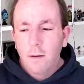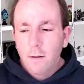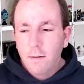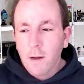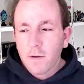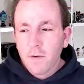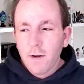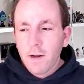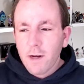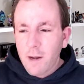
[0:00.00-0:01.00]
That was a really
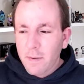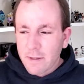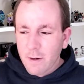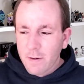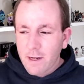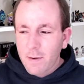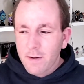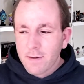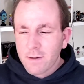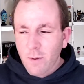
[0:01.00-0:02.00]
good episode. That
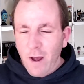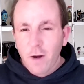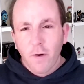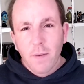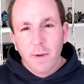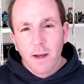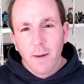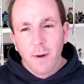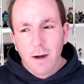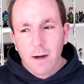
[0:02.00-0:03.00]
was quite creepy in
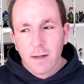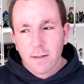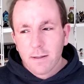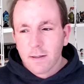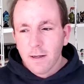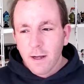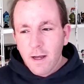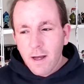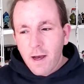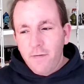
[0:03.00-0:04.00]
parts.
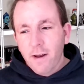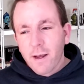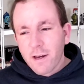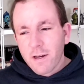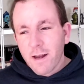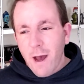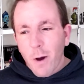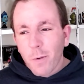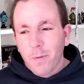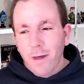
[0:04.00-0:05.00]
I feel like it didn't
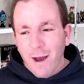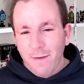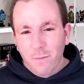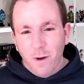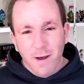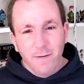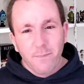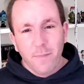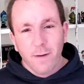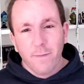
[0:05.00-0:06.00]
help that I have quite a
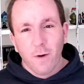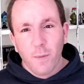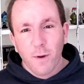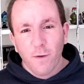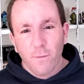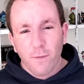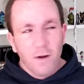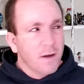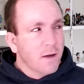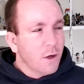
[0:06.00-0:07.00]
big phobia of
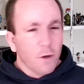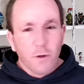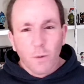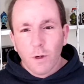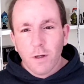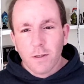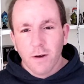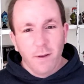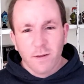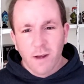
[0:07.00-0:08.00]
underwater. Sorry,
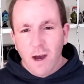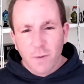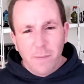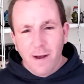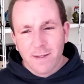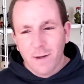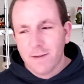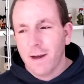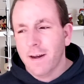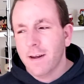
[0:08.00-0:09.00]
there was a car that went past outside.